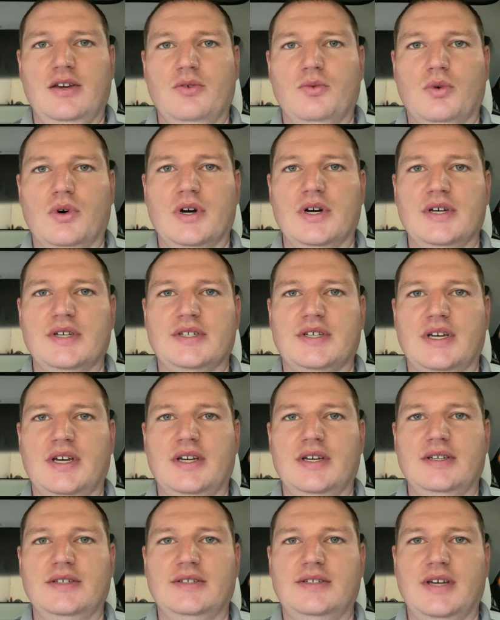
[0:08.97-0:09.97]
was
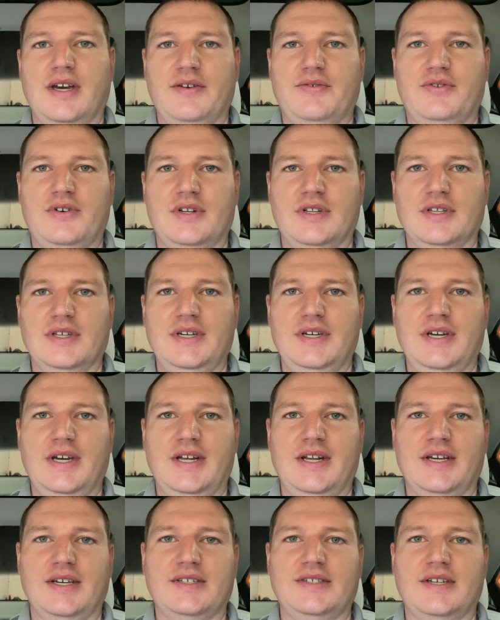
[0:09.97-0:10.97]
definitely
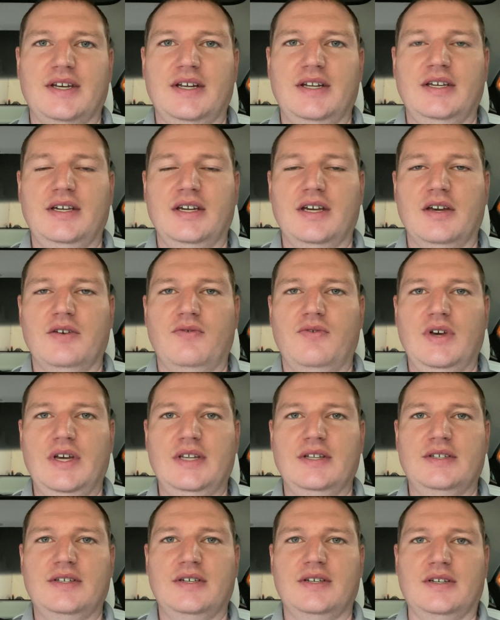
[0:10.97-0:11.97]
an exciting
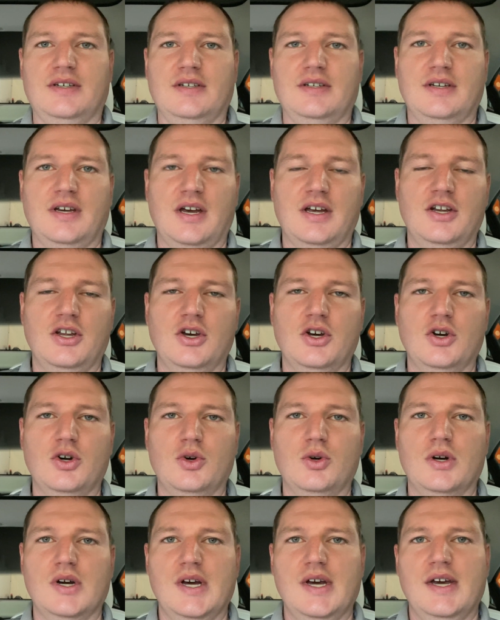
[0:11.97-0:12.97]
event. I
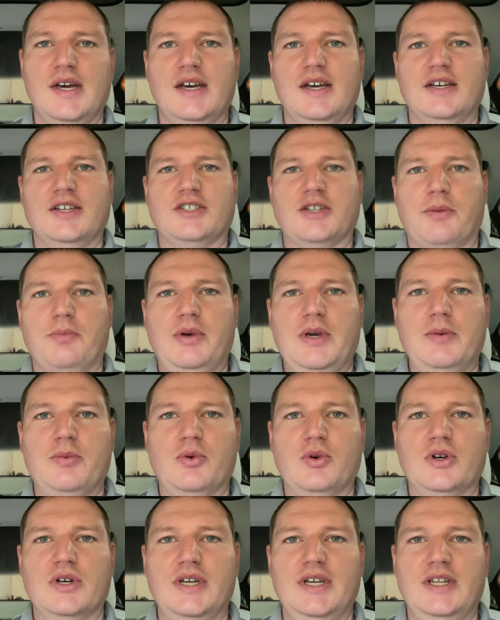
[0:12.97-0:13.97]
know some
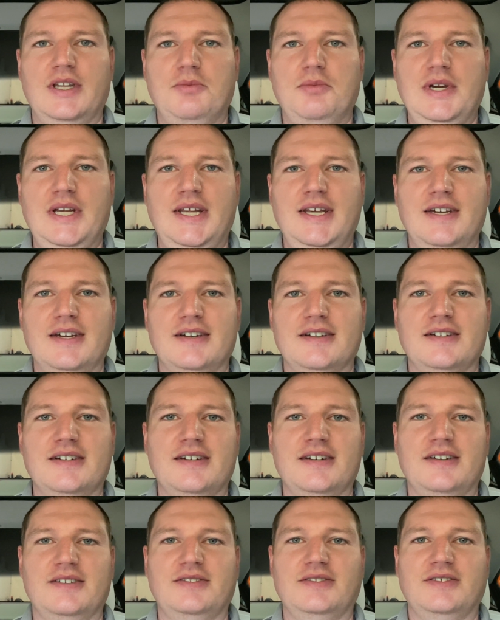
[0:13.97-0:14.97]
people in the
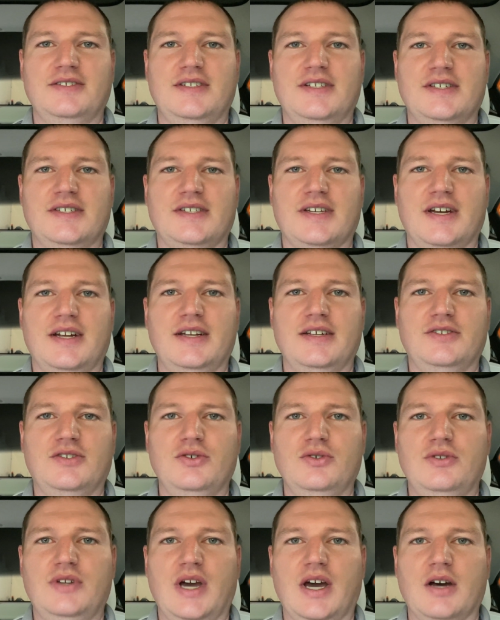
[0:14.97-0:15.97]
media decided
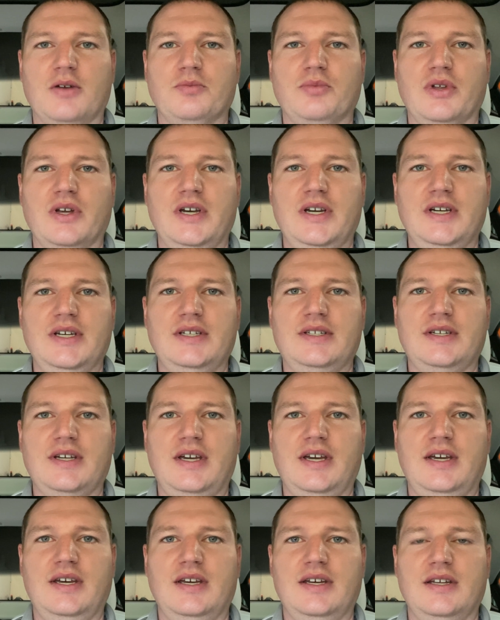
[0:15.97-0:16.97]
to downplay it,
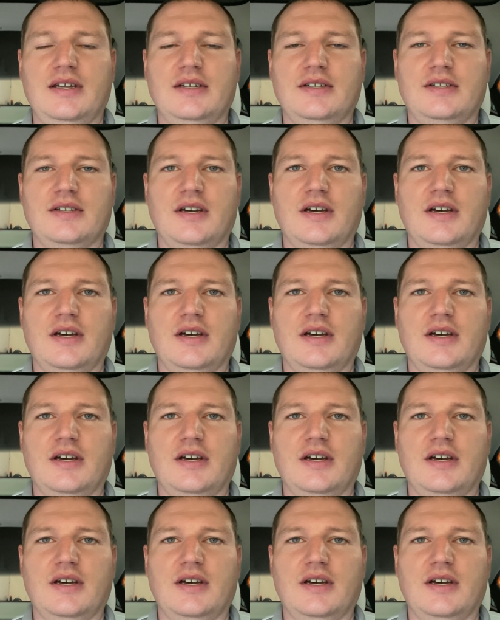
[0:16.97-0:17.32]
and